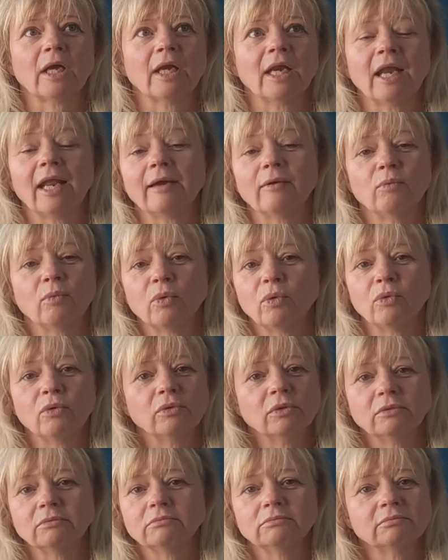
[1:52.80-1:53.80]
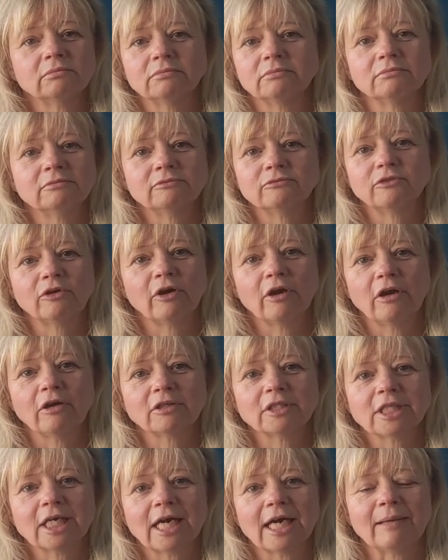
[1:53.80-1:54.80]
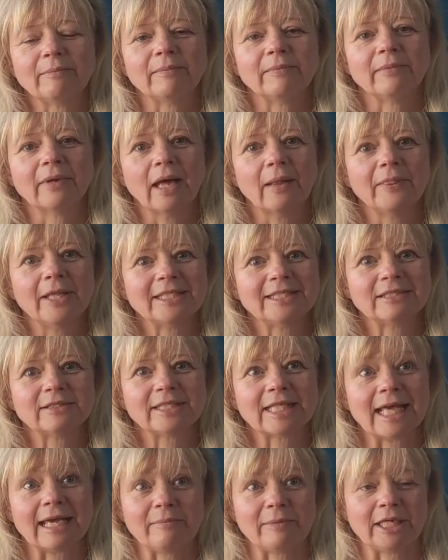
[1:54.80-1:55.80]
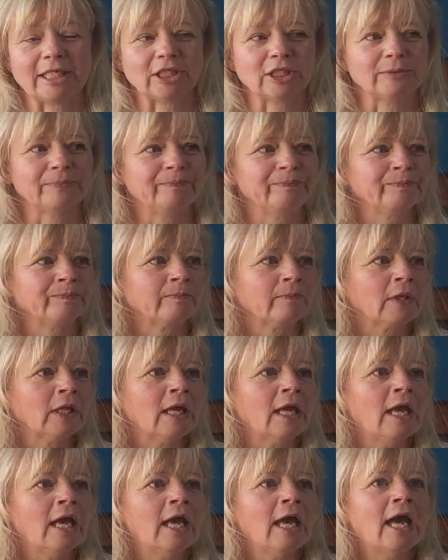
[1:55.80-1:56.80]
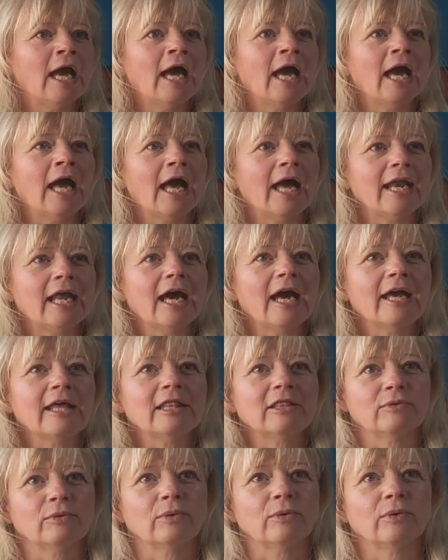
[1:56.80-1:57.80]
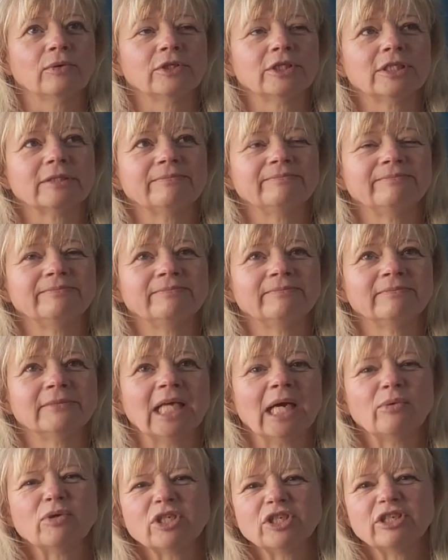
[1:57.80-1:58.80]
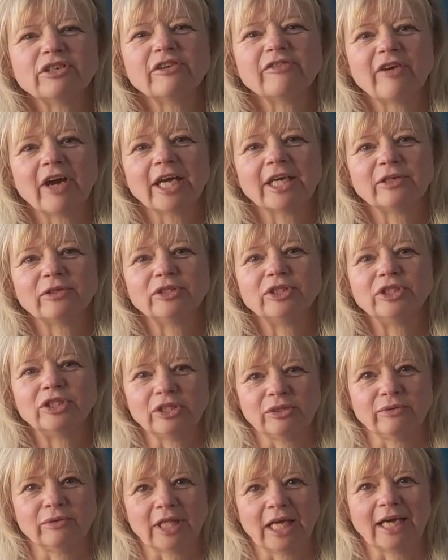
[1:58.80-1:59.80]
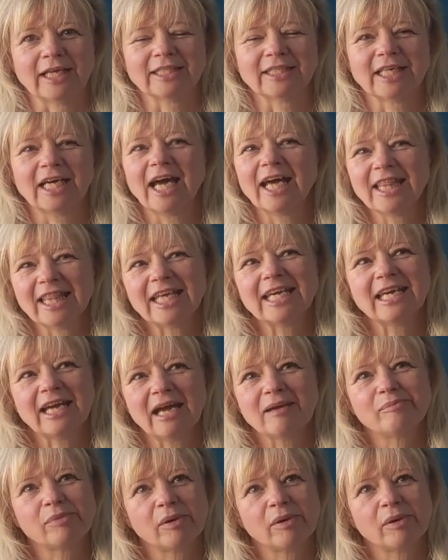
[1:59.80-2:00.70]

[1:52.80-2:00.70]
like worn for a long time. And this is the image. And I thought, I wonder if I could do that. I think I